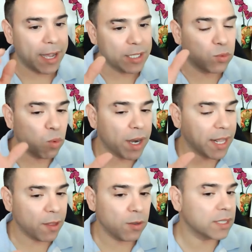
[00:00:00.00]
Is
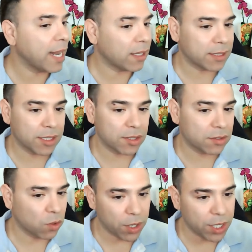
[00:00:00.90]
running those analyses
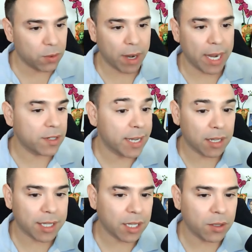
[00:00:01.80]
for you, right? They're
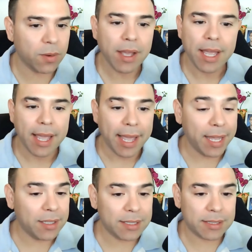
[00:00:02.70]
telling you,
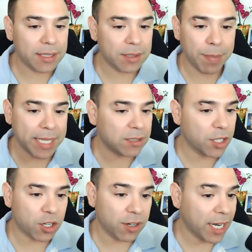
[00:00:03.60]
hey, listen, based
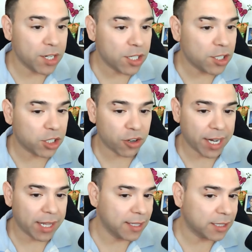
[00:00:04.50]
on your
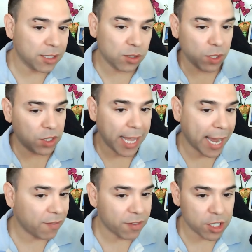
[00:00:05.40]
industry, this is what the
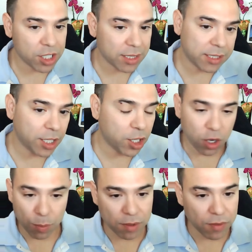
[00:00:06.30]
average is, and
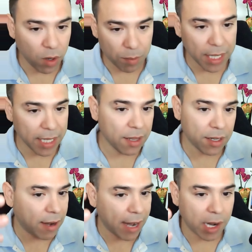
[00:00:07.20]
you're performing
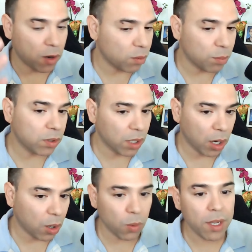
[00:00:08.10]
either at or
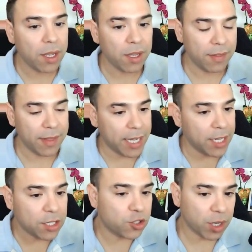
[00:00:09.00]
below the
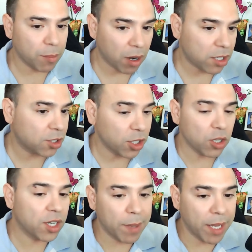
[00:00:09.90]
industry mark. So
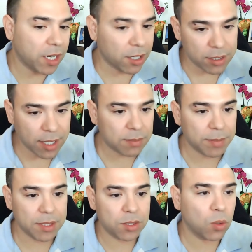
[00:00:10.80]
you can make your
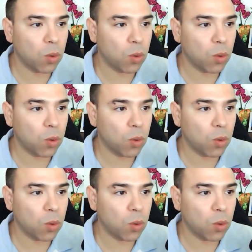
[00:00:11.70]
adjustments.